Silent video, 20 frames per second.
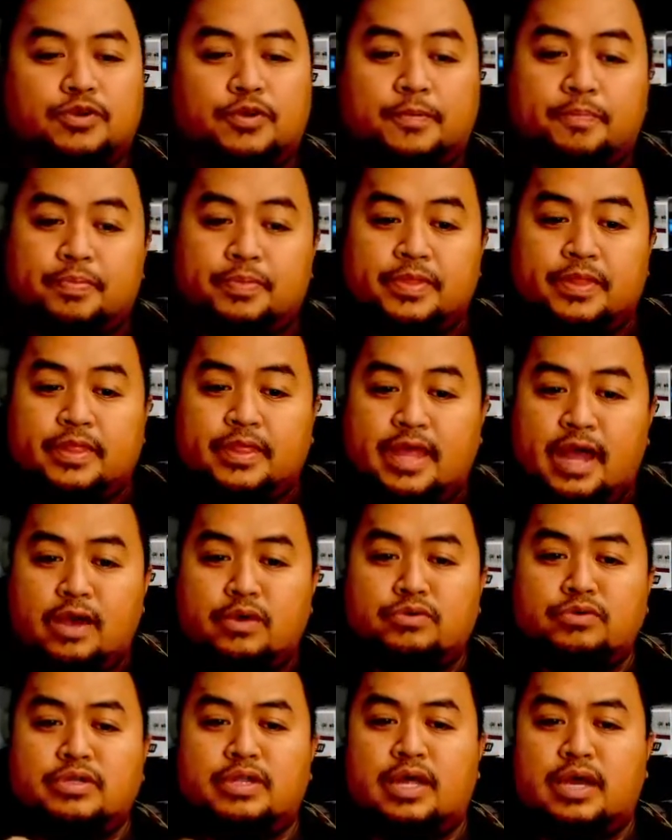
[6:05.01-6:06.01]
So
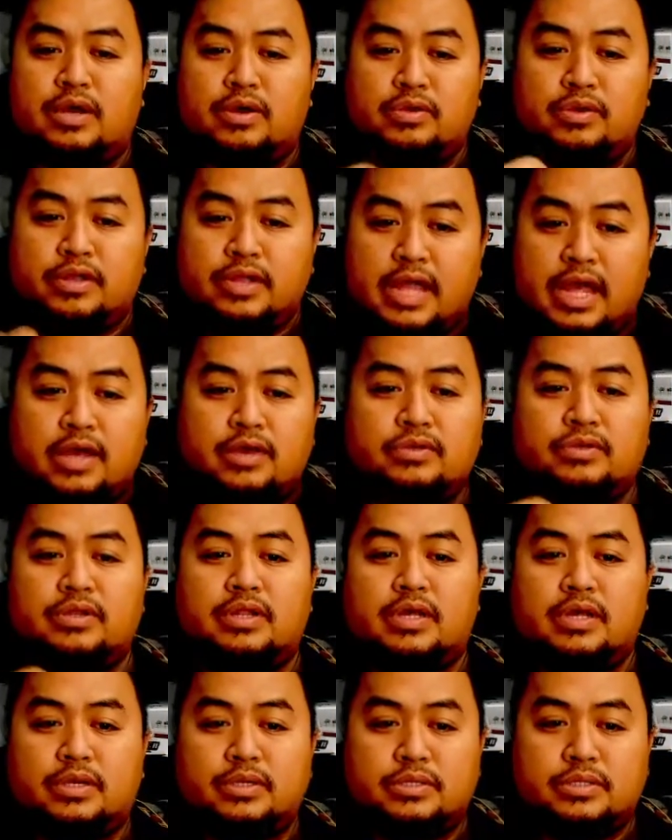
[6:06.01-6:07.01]
down, down, down,
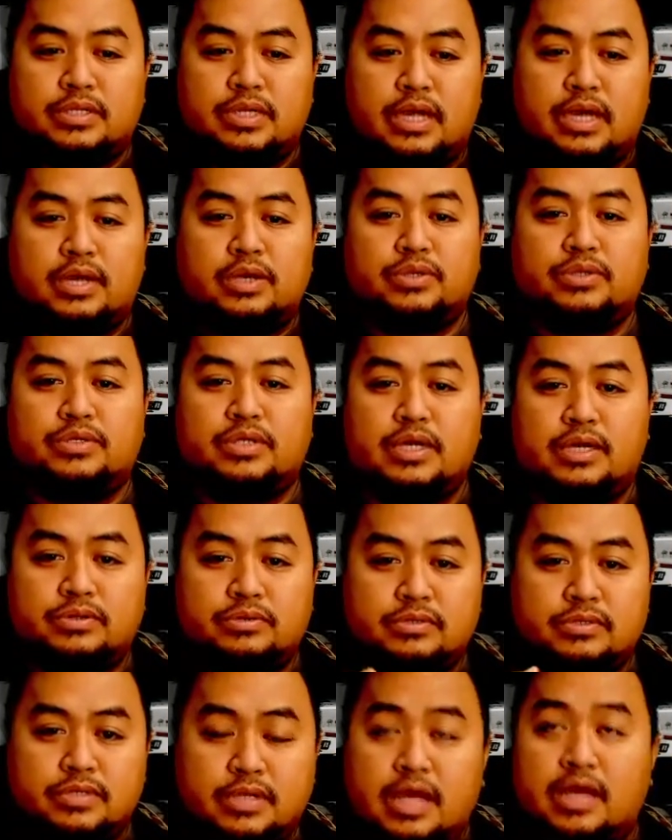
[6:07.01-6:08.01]
down, down,
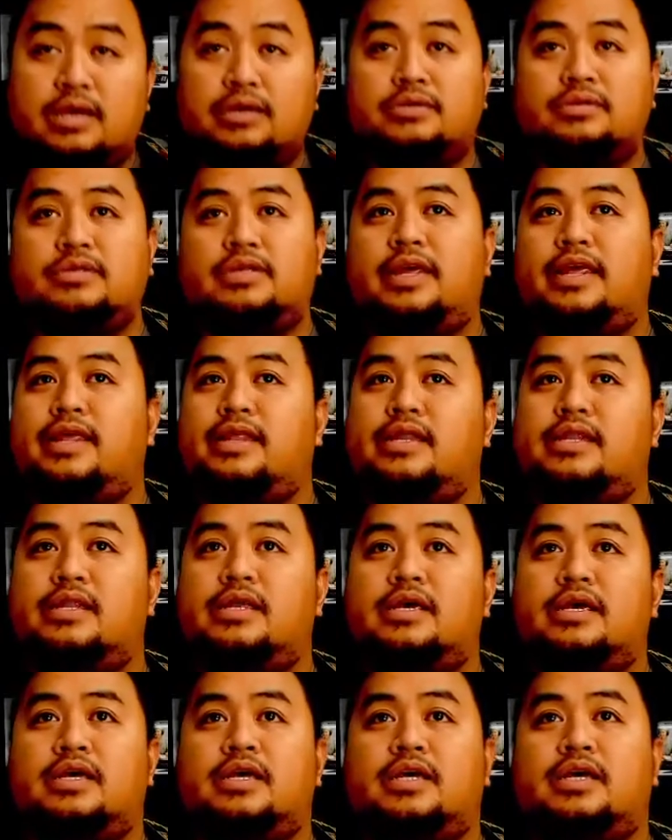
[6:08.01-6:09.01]
down, down. Then,
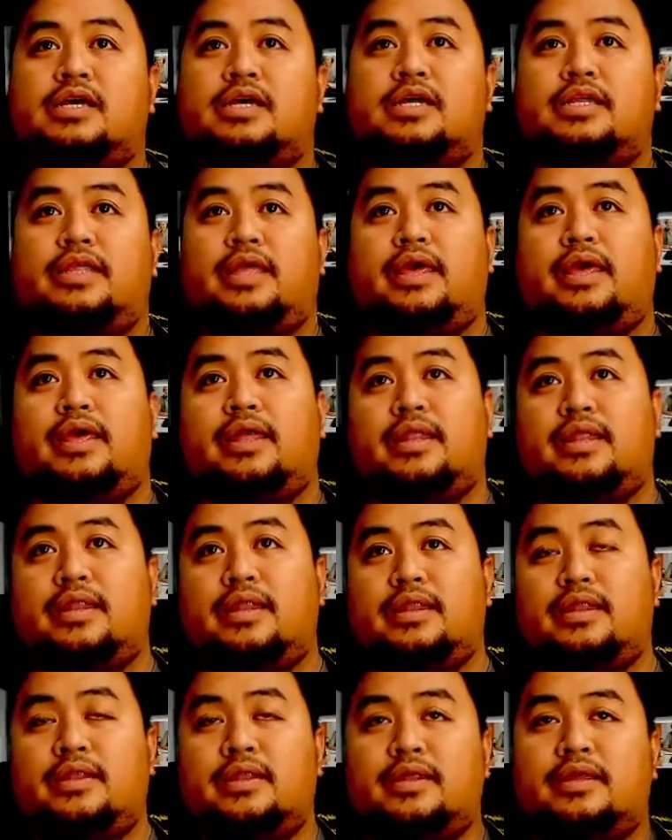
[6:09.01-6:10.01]

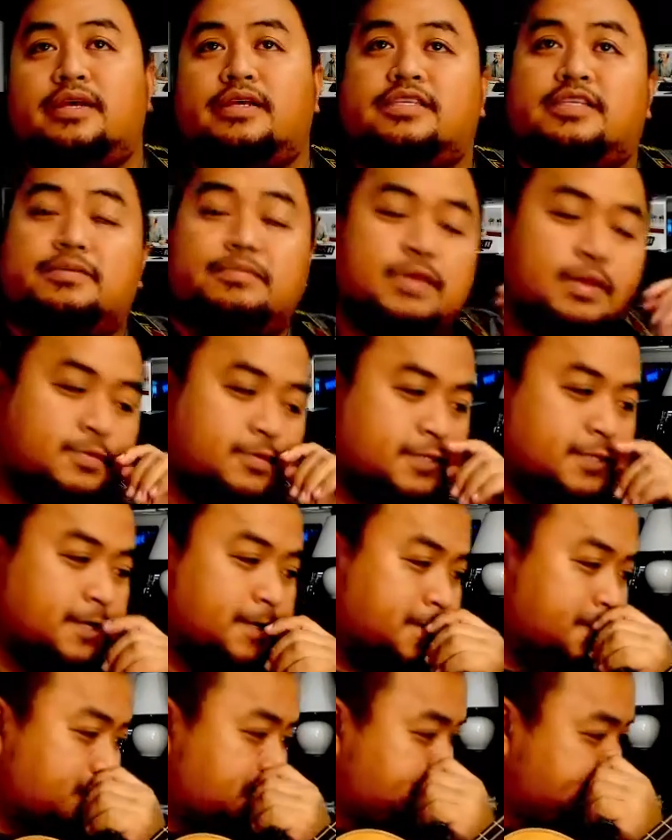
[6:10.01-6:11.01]
then sometimes
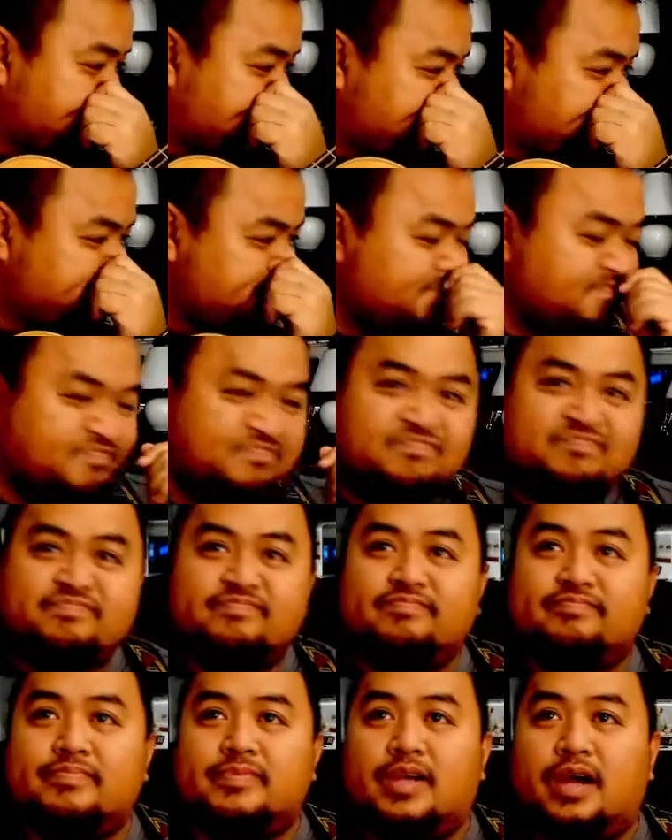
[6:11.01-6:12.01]
the
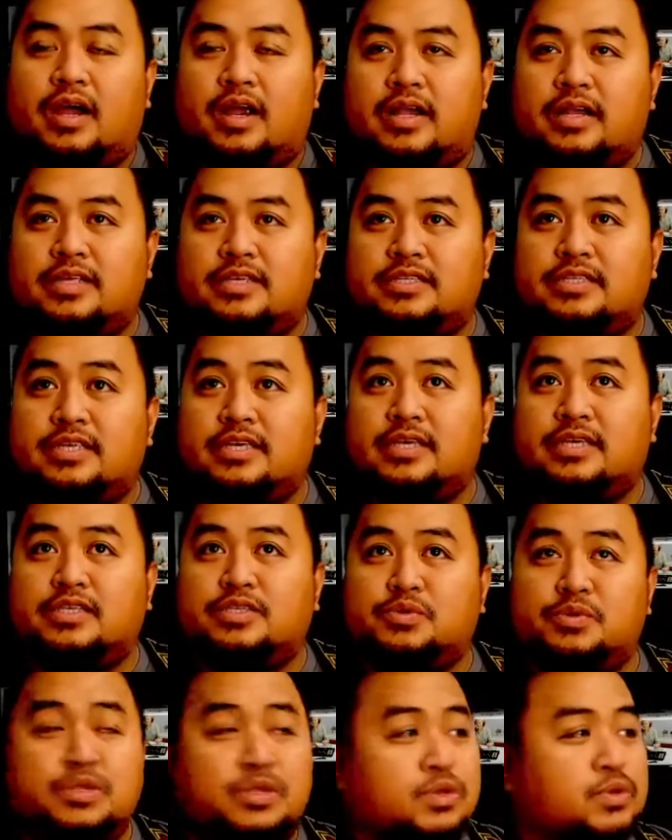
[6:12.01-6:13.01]
the hardest thing
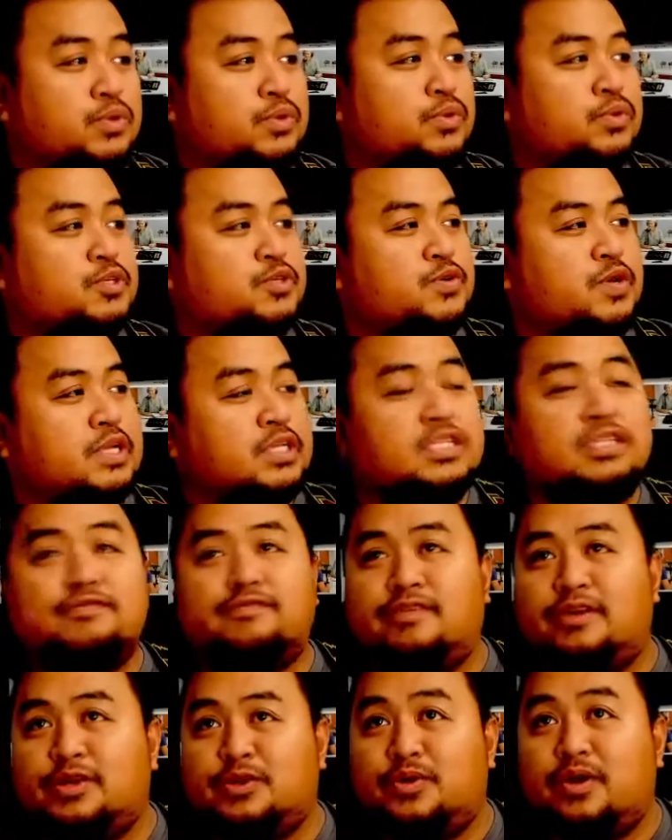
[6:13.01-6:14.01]
is when you
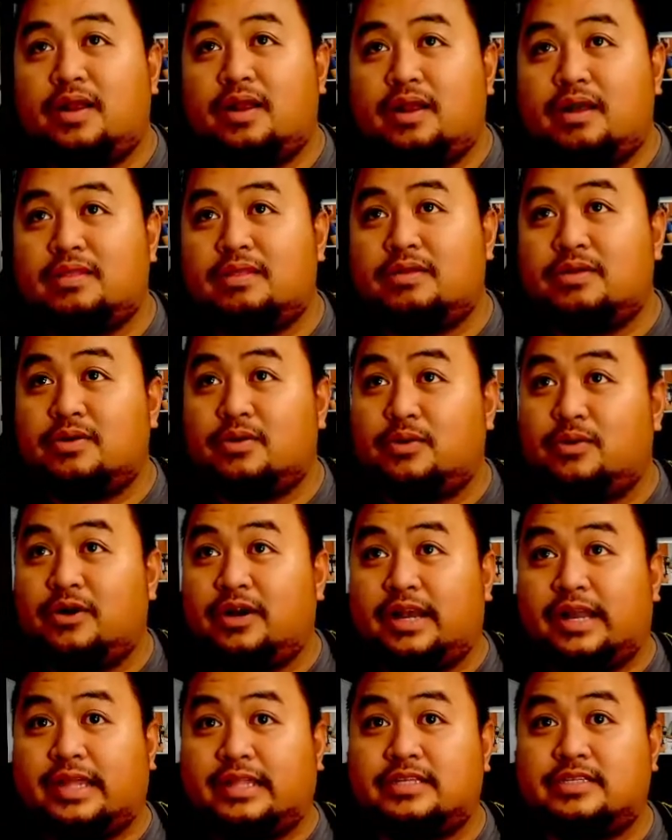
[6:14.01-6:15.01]
transfer to another
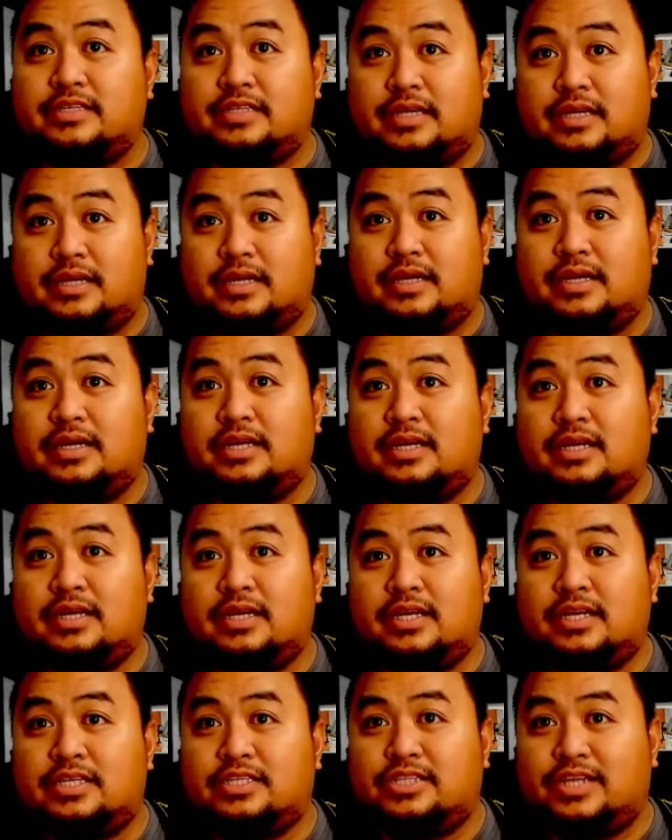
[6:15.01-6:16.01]
chord. That's the
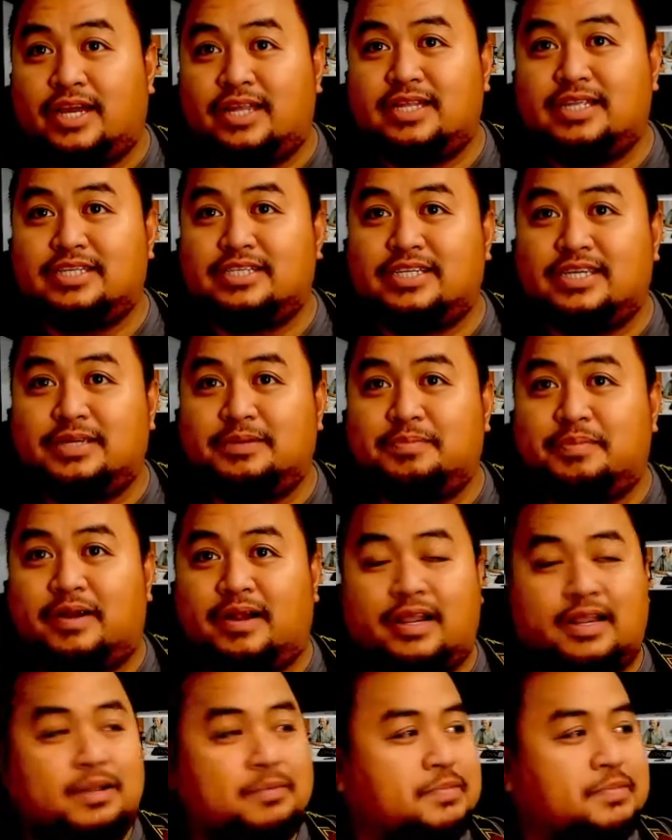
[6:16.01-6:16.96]
challenging part.